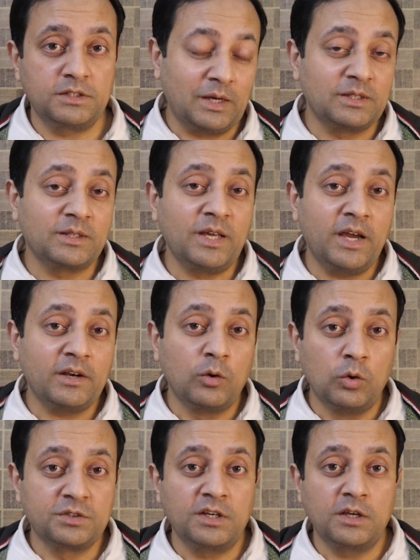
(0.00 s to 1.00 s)
Other than
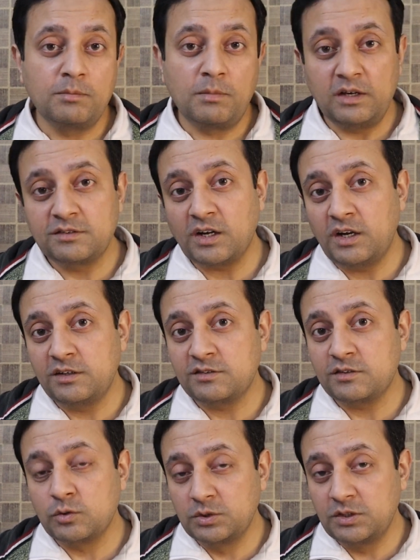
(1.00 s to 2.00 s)
hosting my sites
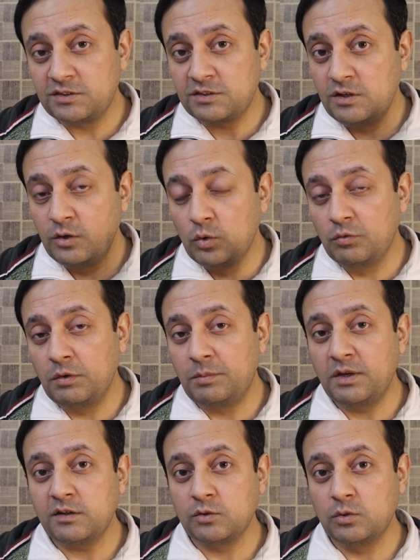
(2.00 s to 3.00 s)
to this new
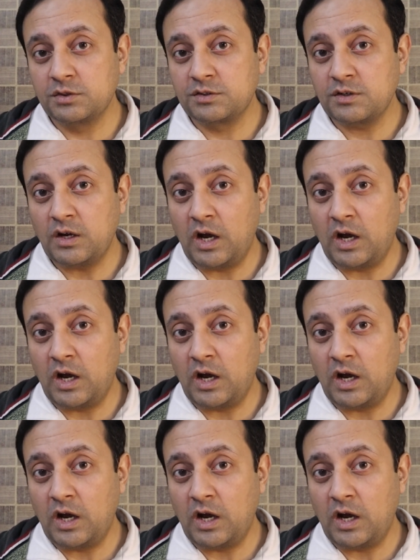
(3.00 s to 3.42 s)
VPS host,